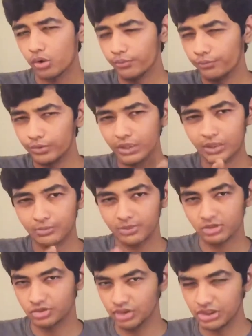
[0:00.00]

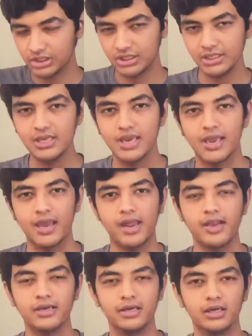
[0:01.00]
Realme's GT,
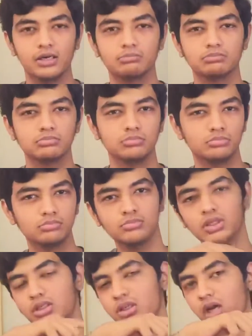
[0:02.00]
and
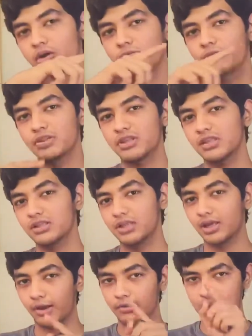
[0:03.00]
it kind of say they
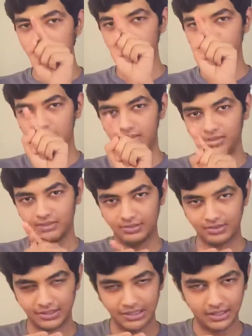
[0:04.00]
have kept that
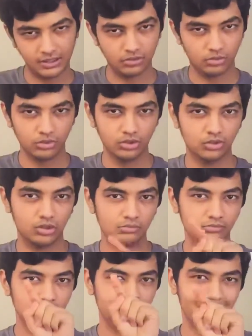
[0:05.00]
design going on
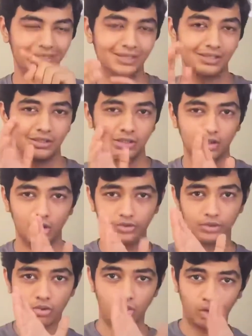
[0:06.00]
with that on
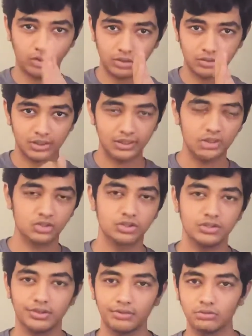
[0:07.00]
the corner side ish
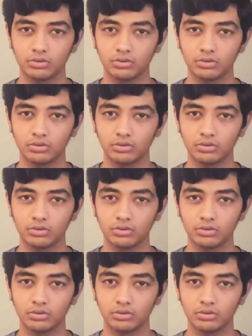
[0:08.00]
design.